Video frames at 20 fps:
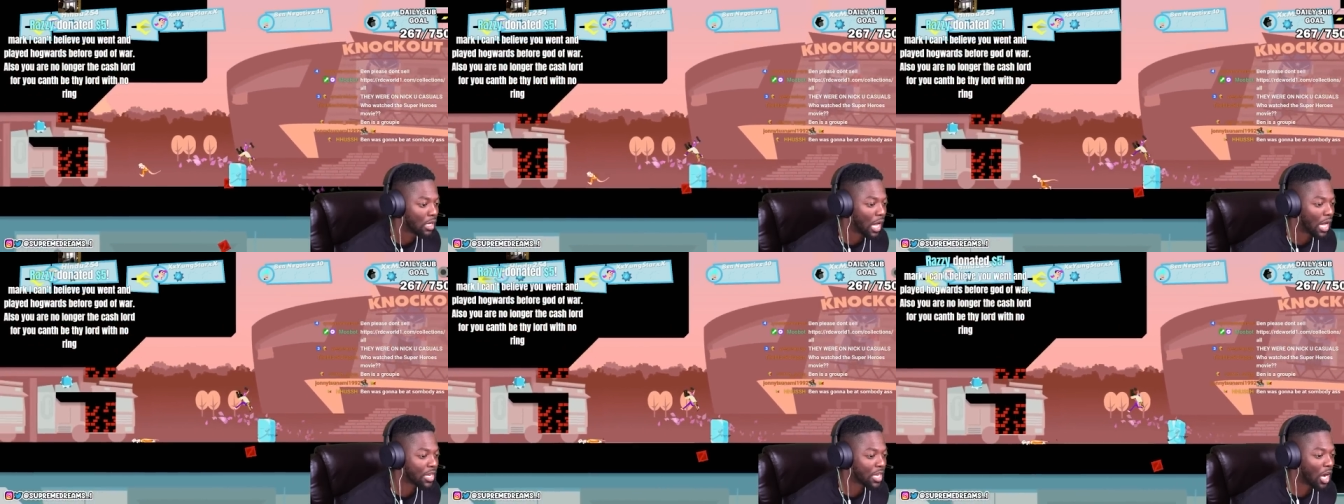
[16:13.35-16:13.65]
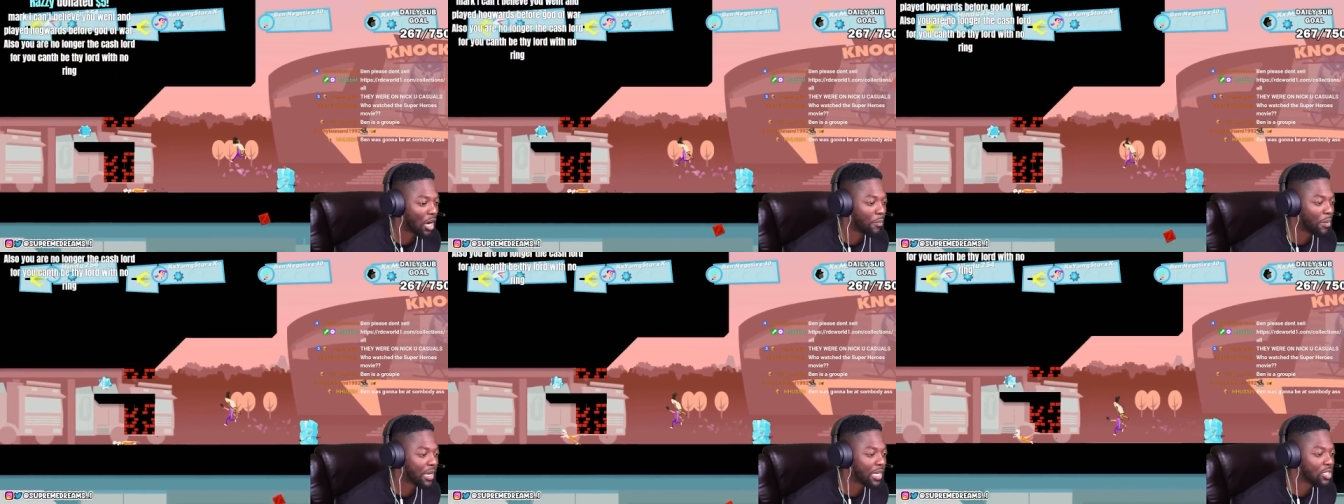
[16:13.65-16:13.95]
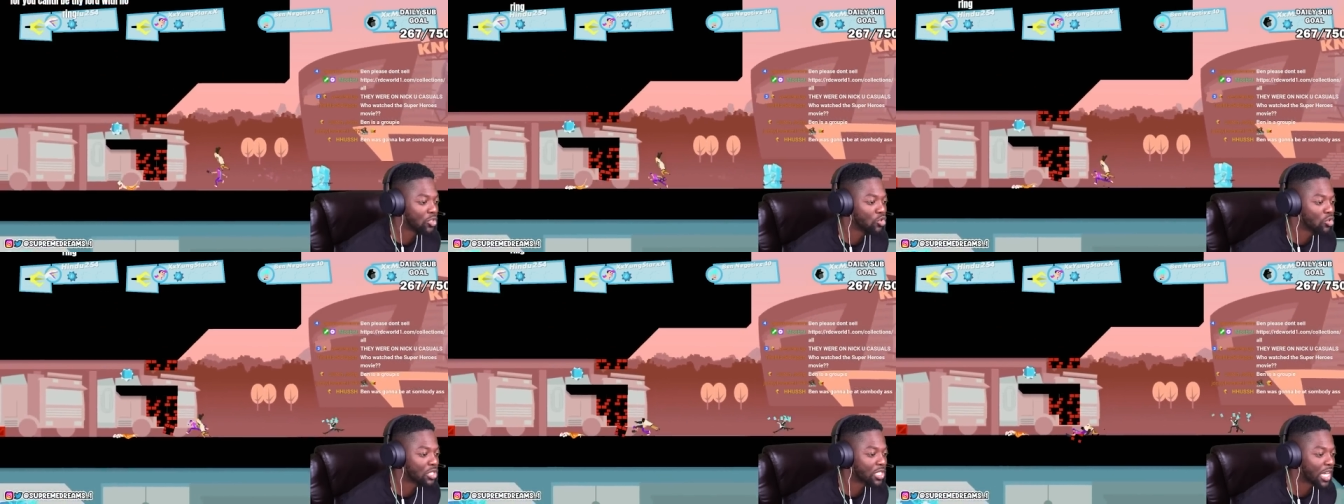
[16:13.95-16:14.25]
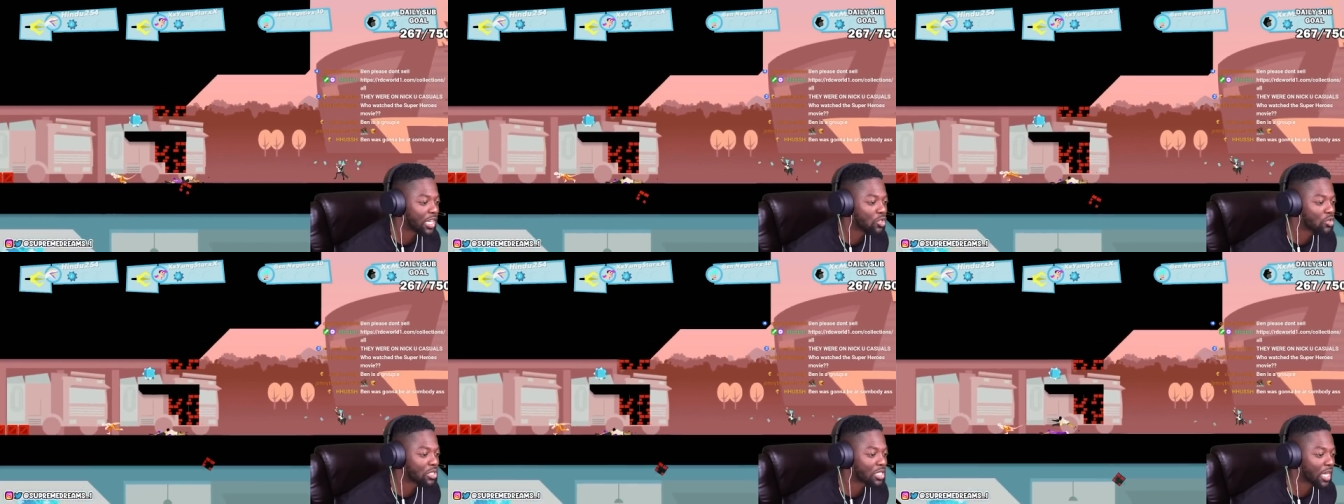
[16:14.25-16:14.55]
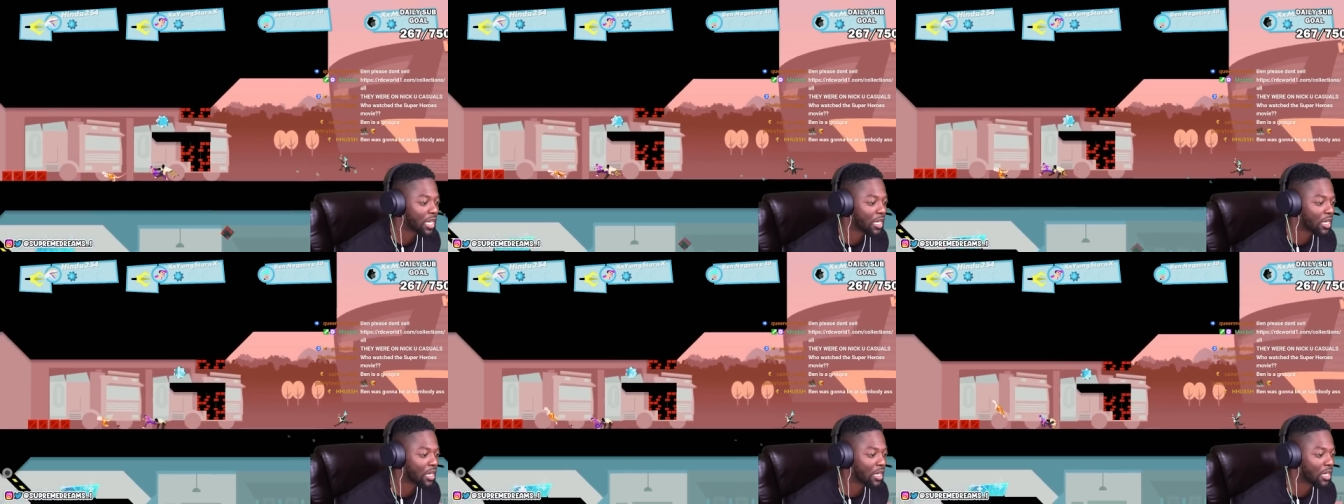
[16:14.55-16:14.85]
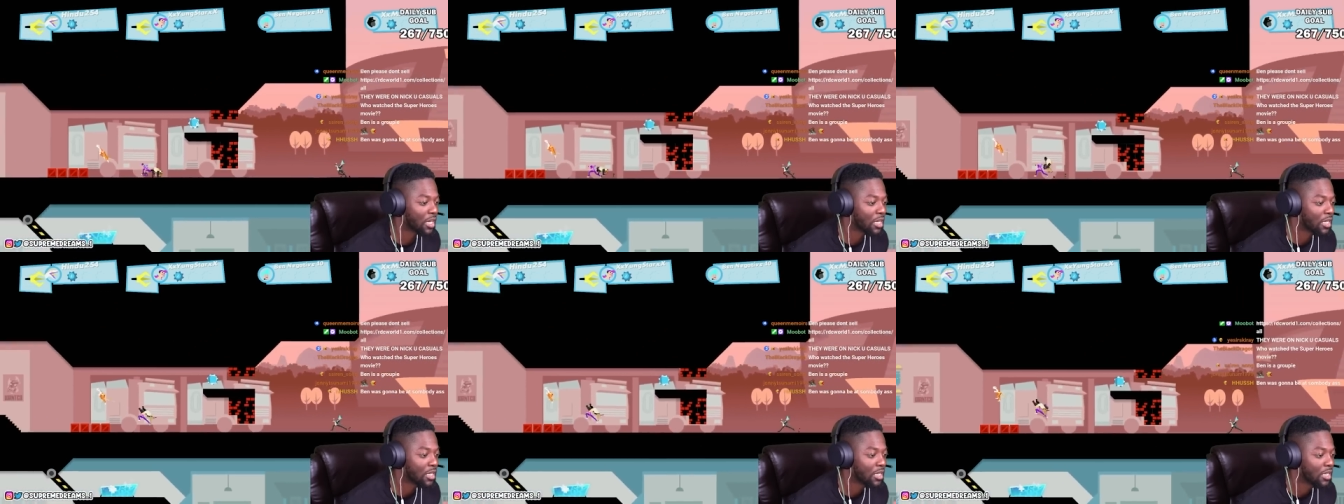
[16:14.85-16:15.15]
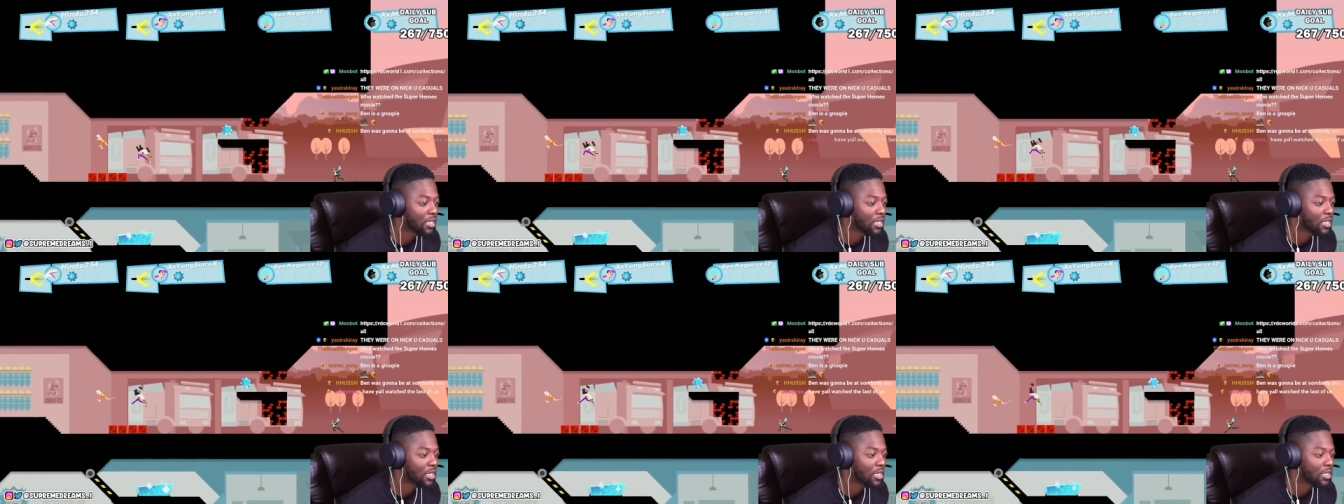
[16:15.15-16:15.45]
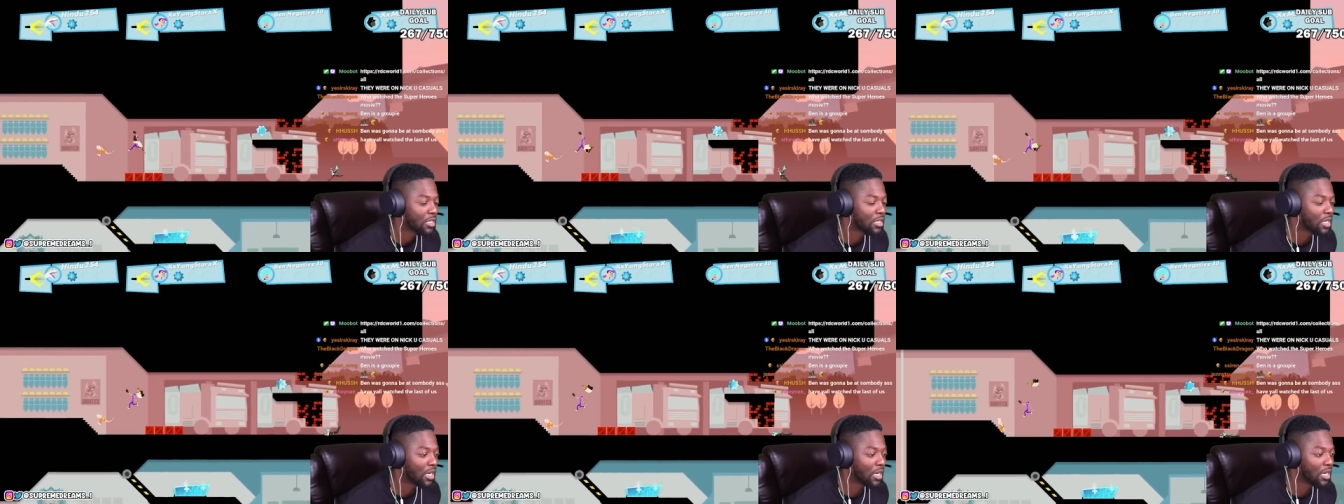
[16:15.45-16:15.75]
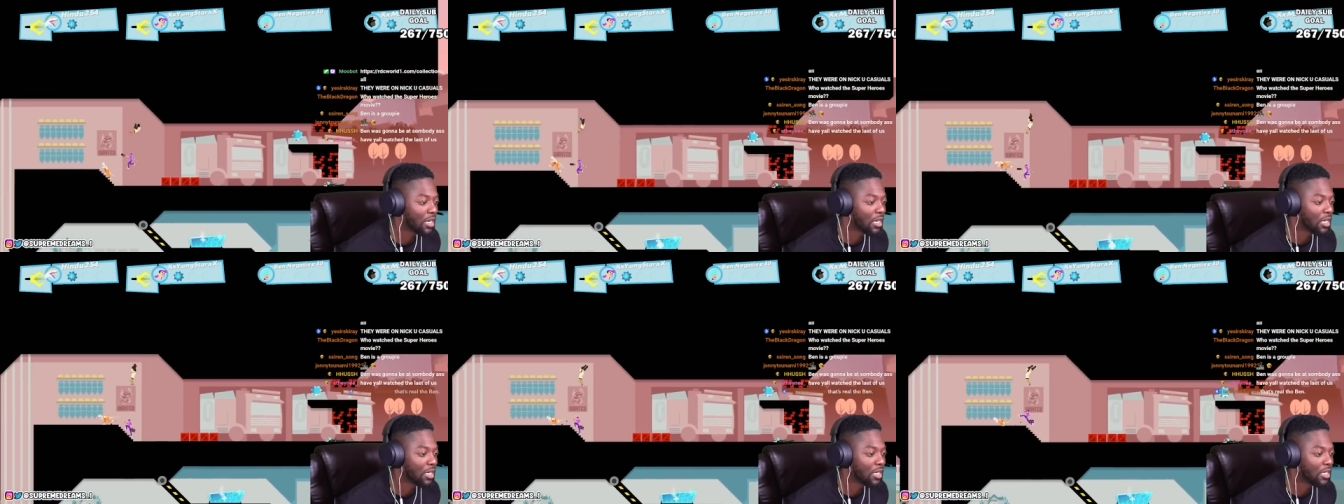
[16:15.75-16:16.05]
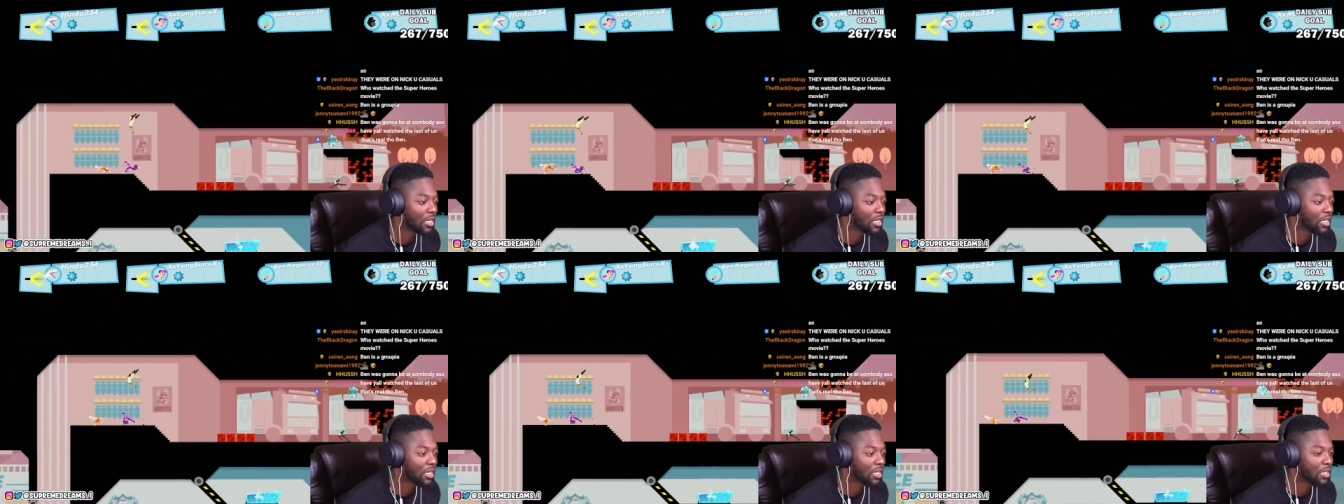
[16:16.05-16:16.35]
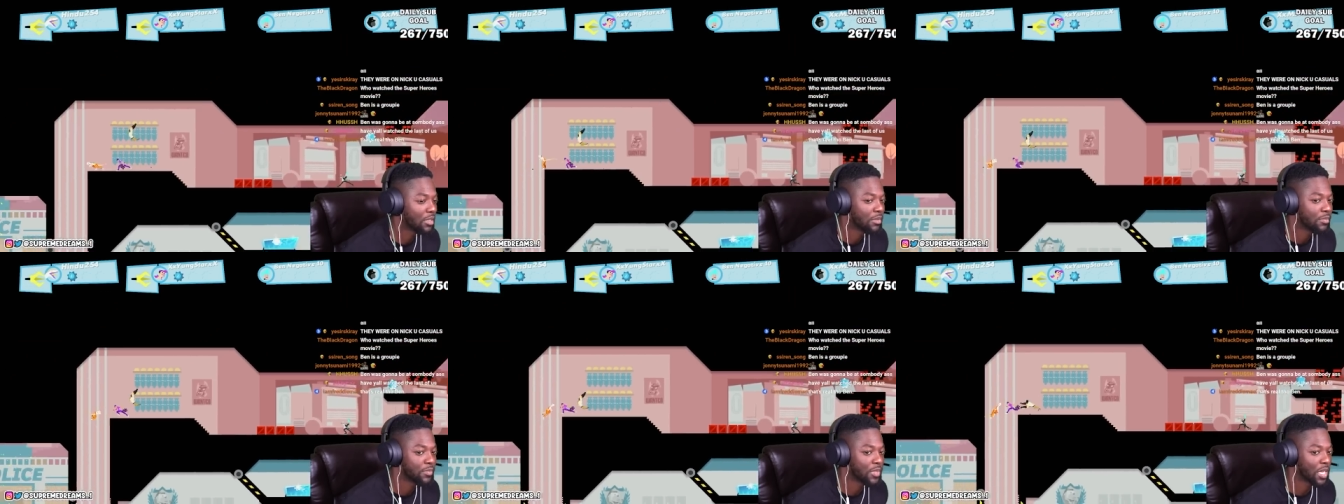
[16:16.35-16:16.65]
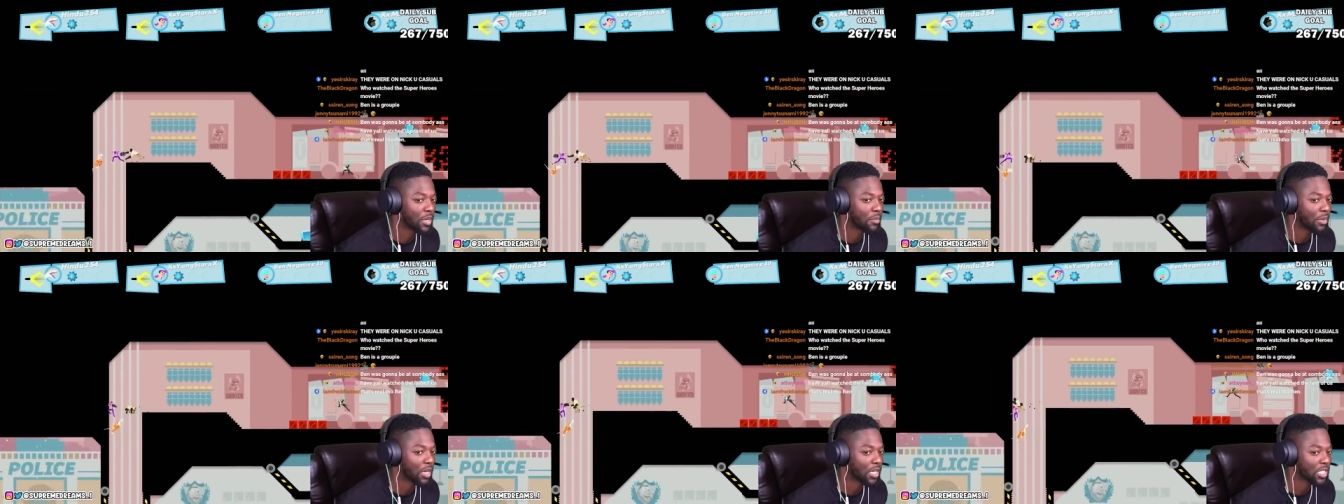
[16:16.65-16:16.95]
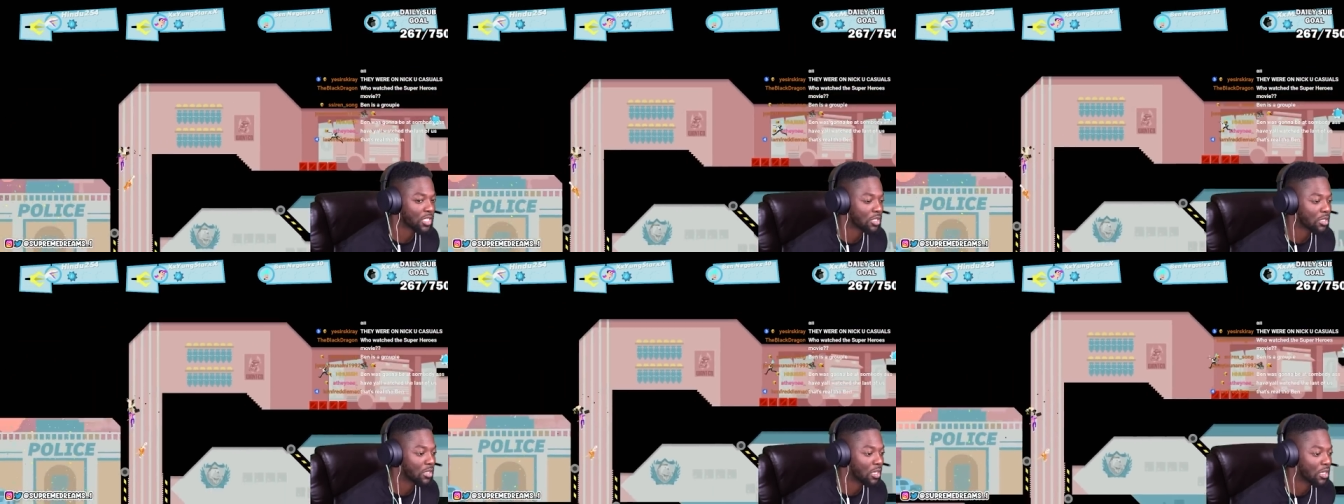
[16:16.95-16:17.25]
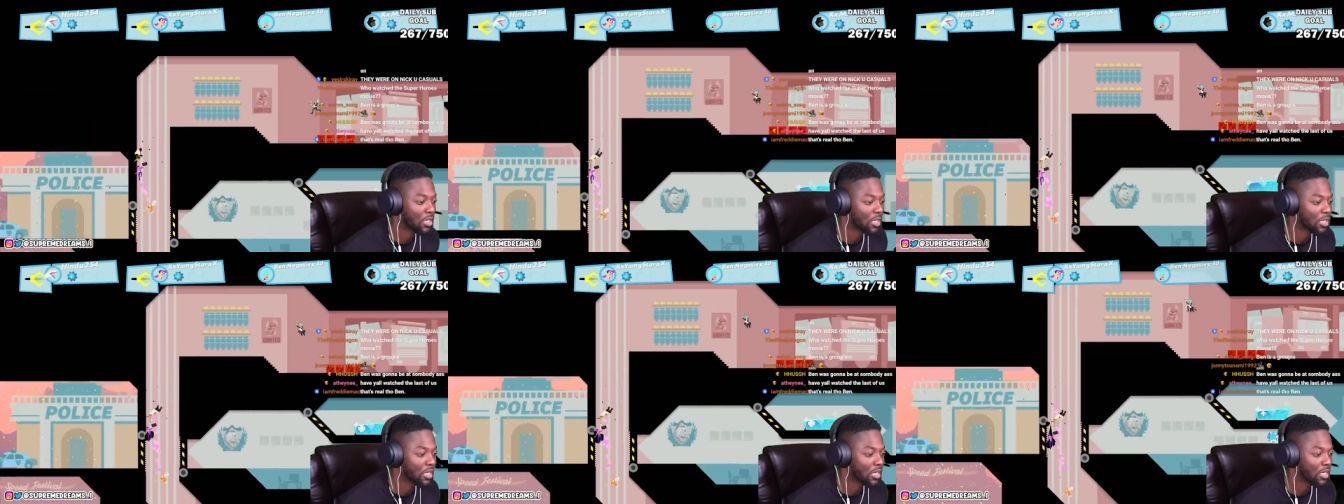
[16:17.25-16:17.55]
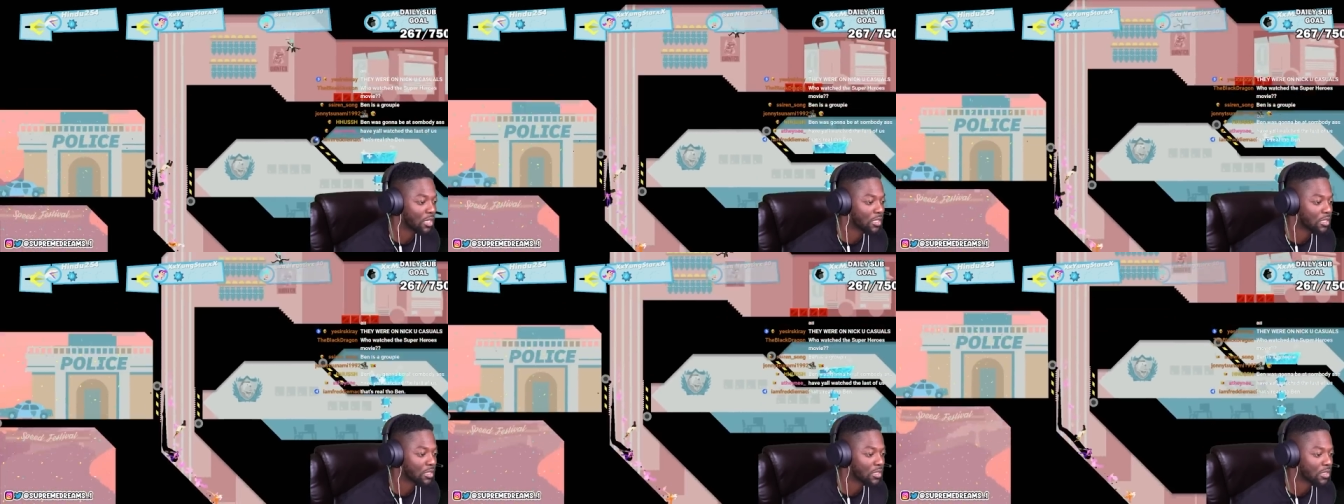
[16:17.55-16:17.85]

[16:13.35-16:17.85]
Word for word: I know, but you said you said uh the uh uh never mind, get your long head ass.